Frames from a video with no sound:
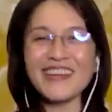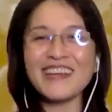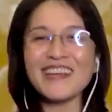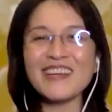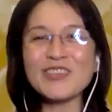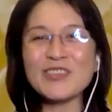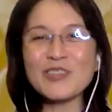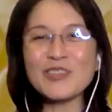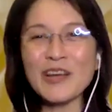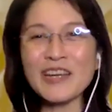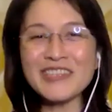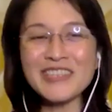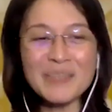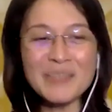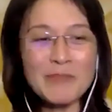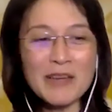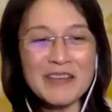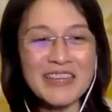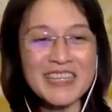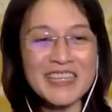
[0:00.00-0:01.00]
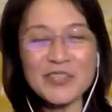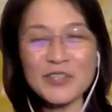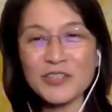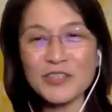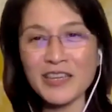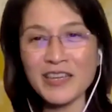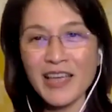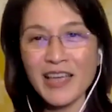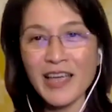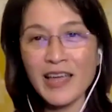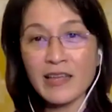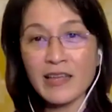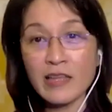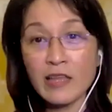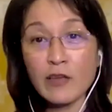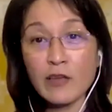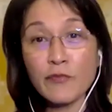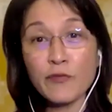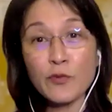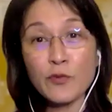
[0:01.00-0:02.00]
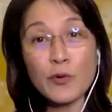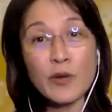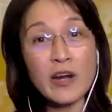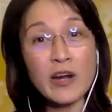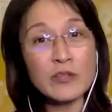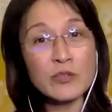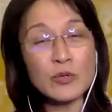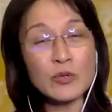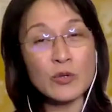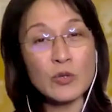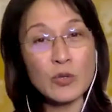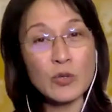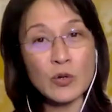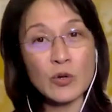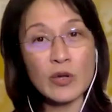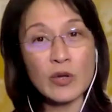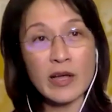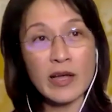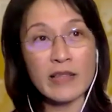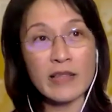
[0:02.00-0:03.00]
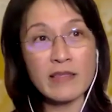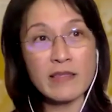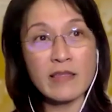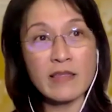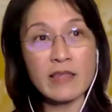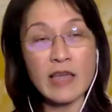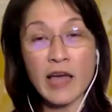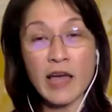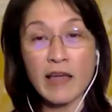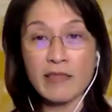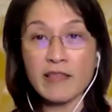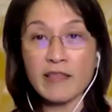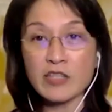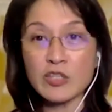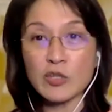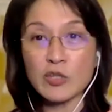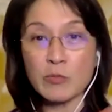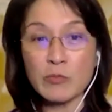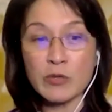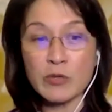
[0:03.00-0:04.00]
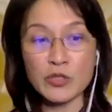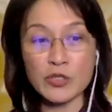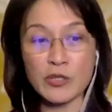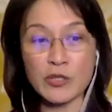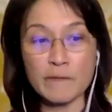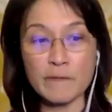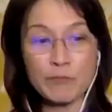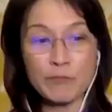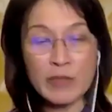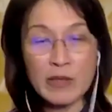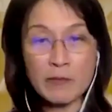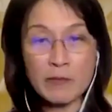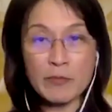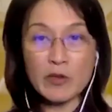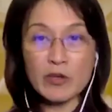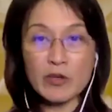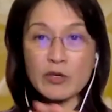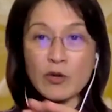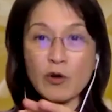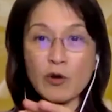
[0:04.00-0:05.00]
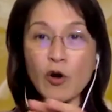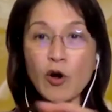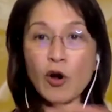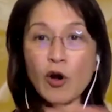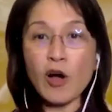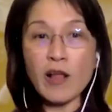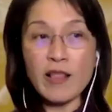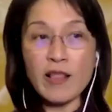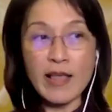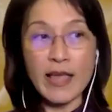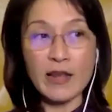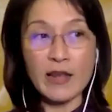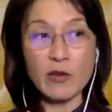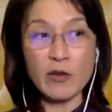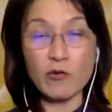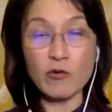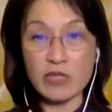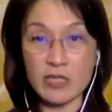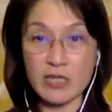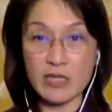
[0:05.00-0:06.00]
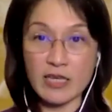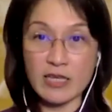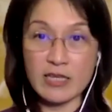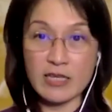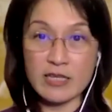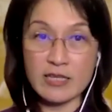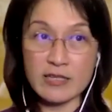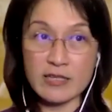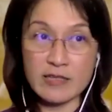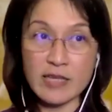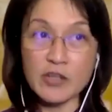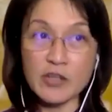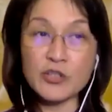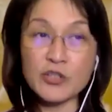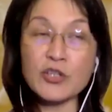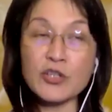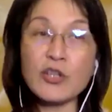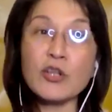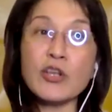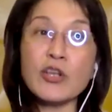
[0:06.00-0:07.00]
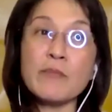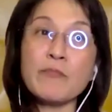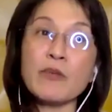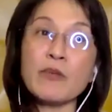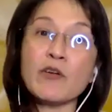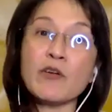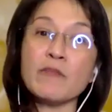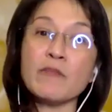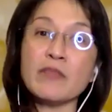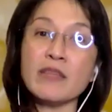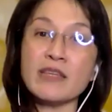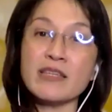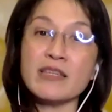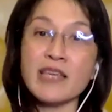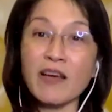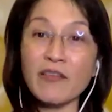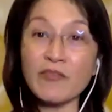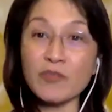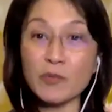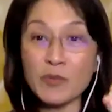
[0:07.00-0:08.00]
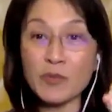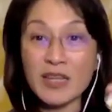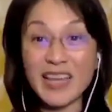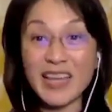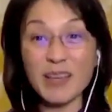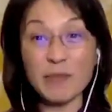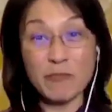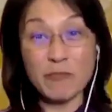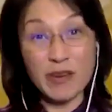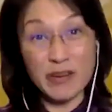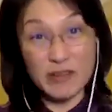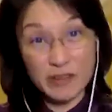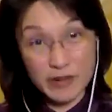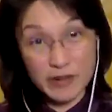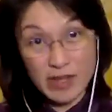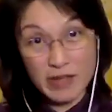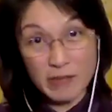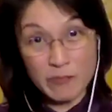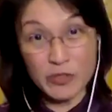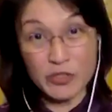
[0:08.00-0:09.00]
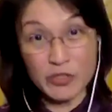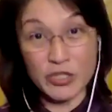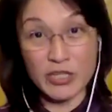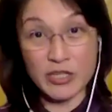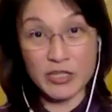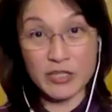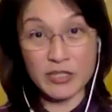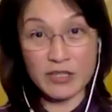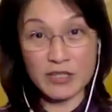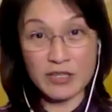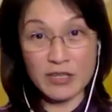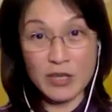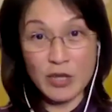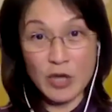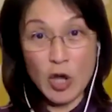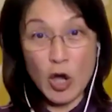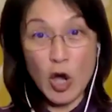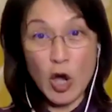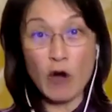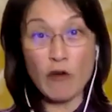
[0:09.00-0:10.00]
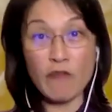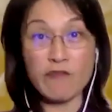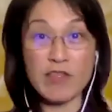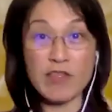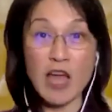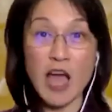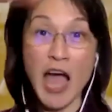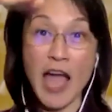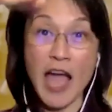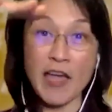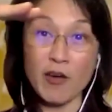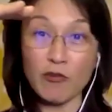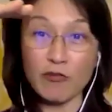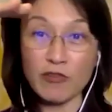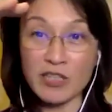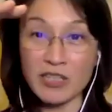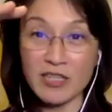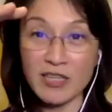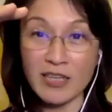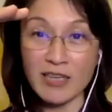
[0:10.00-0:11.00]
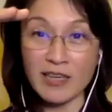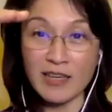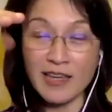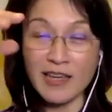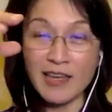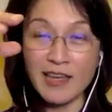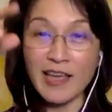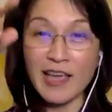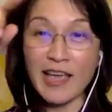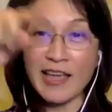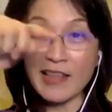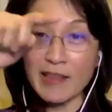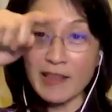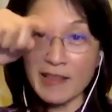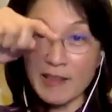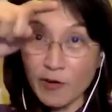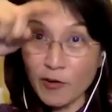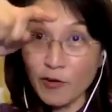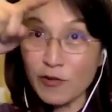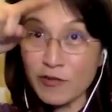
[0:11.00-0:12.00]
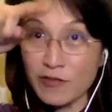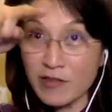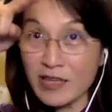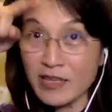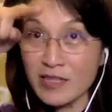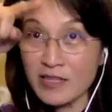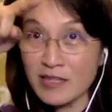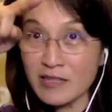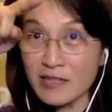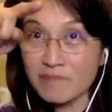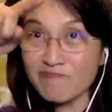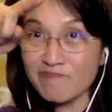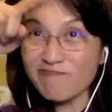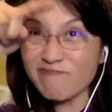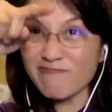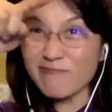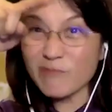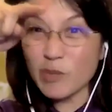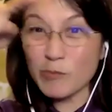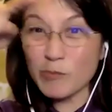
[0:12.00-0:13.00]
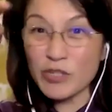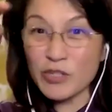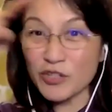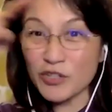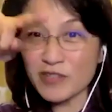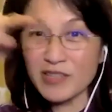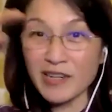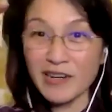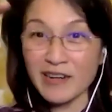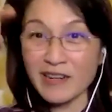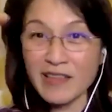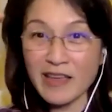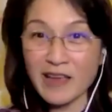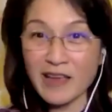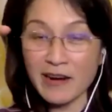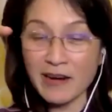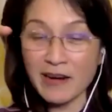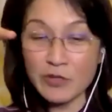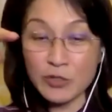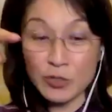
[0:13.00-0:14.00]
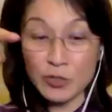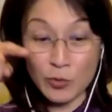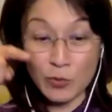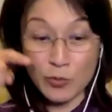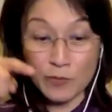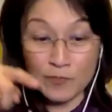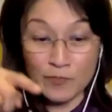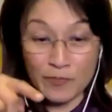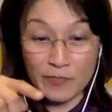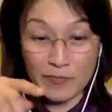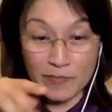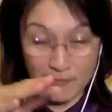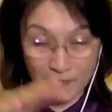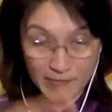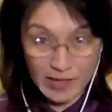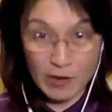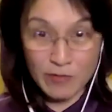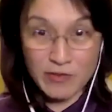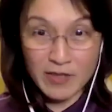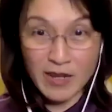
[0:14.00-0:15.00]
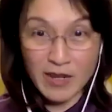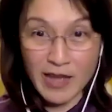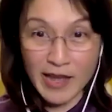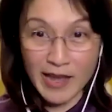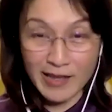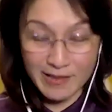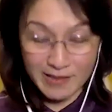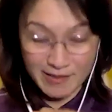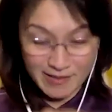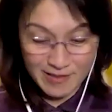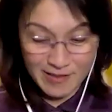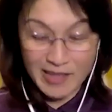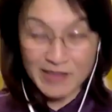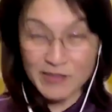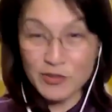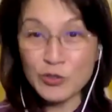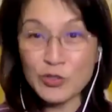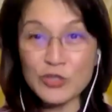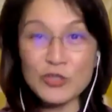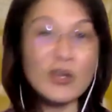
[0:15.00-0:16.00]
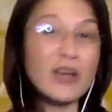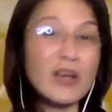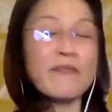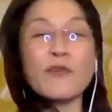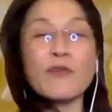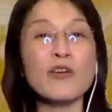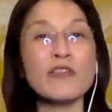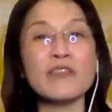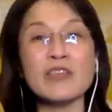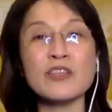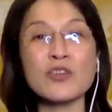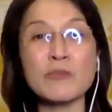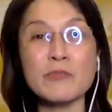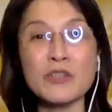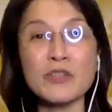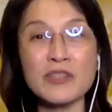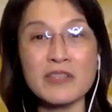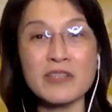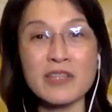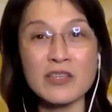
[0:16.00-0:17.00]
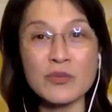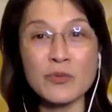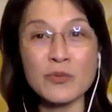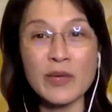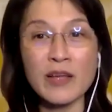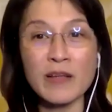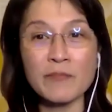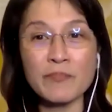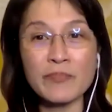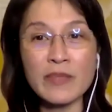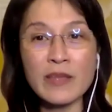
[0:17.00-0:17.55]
So I did my research again. If you are to look at the athletes commission, because all NOCs, National Olympic Committees, have to be like mirror images of the IOC. And all these commissions are there. So down the line, then you should have all these commissions as well.